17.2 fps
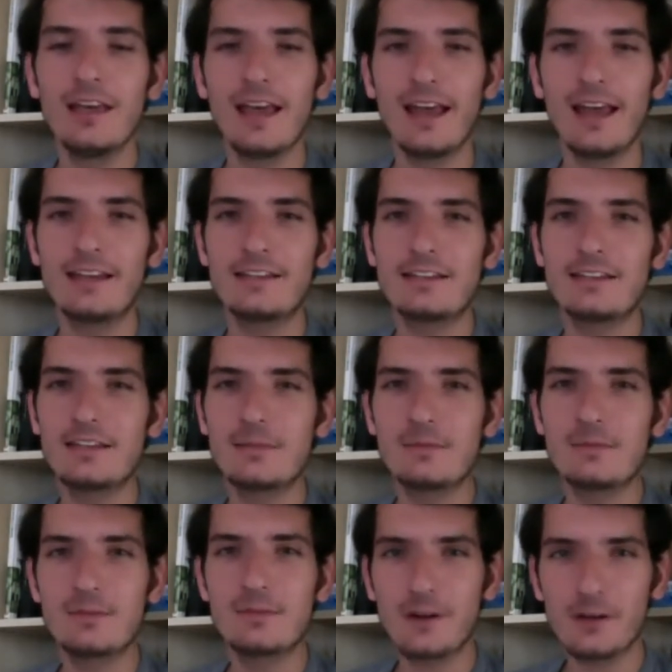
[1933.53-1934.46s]
and it
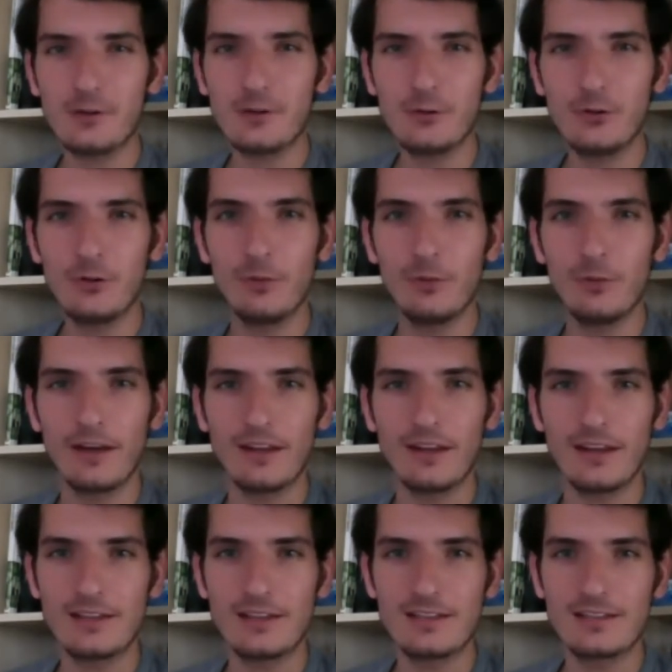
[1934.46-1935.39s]
seems very cool, but
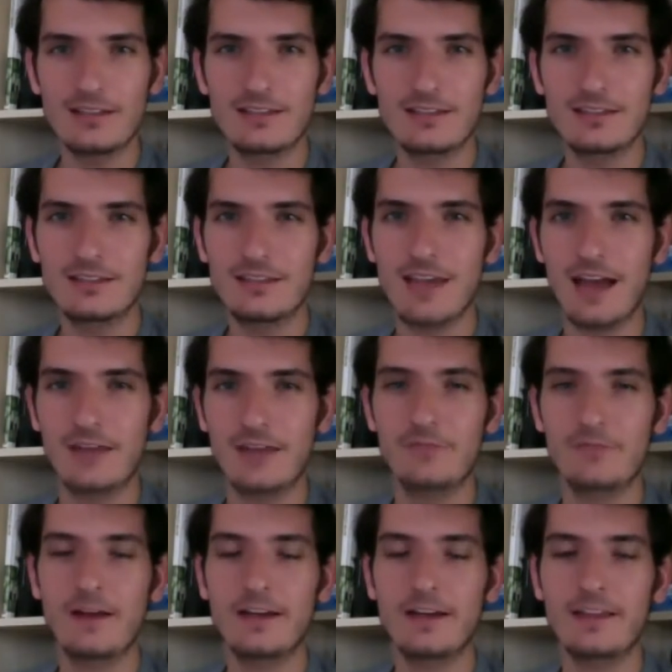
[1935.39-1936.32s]
it's, yeah,
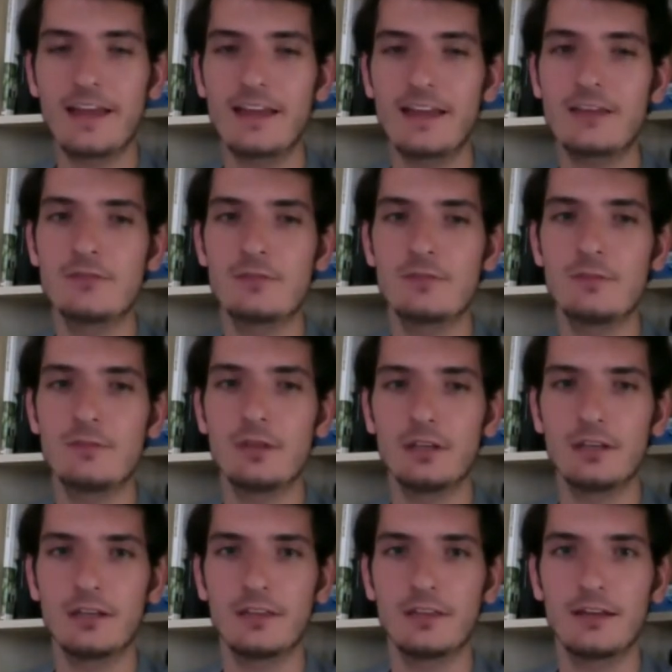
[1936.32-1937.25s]
finding that
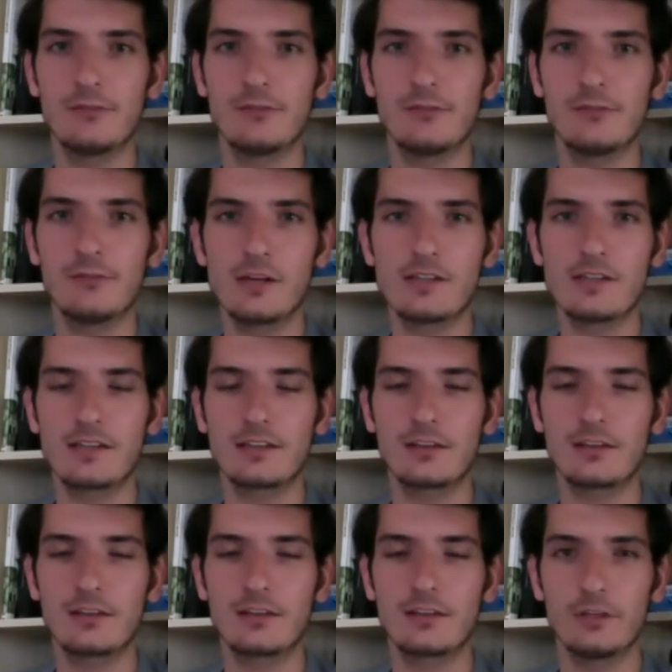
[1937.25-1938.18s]
usability thing of what is like the
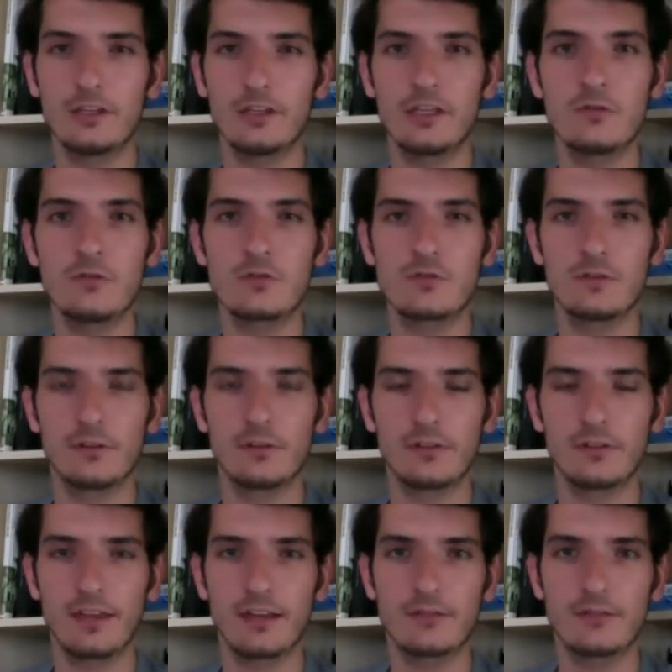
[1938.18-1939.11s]
really useful
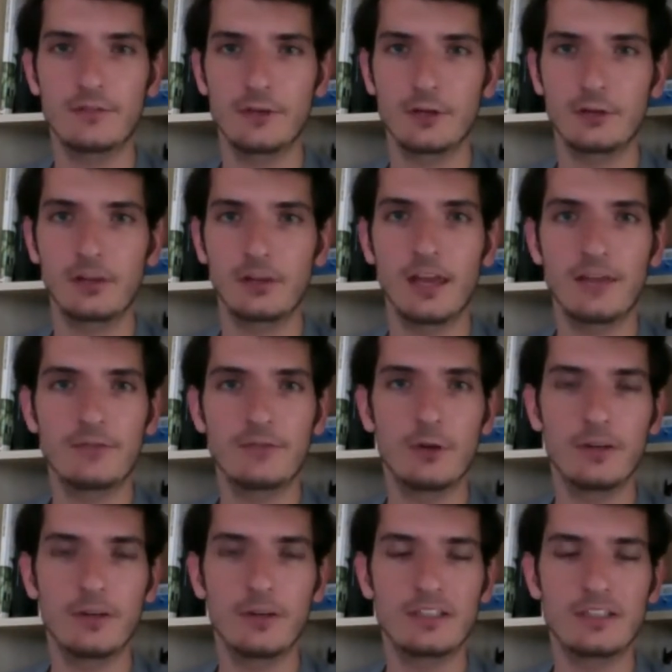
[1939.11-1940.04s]
thing for your life
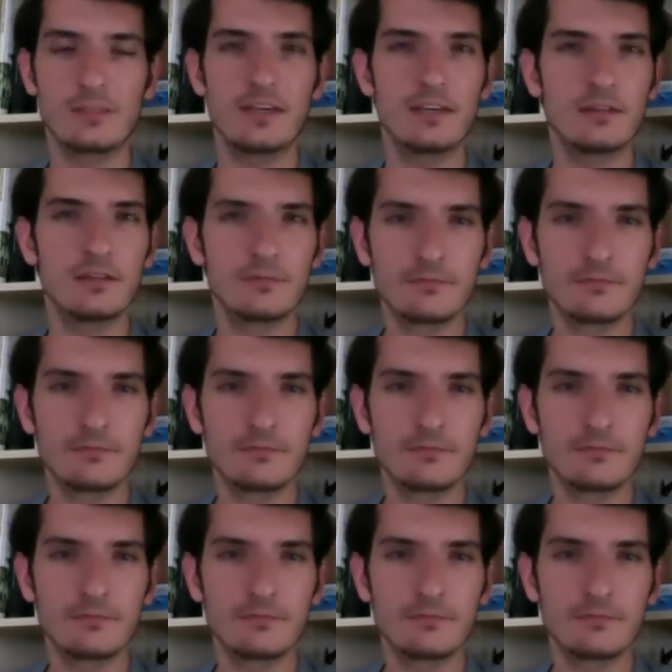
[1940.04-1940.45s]
going to be.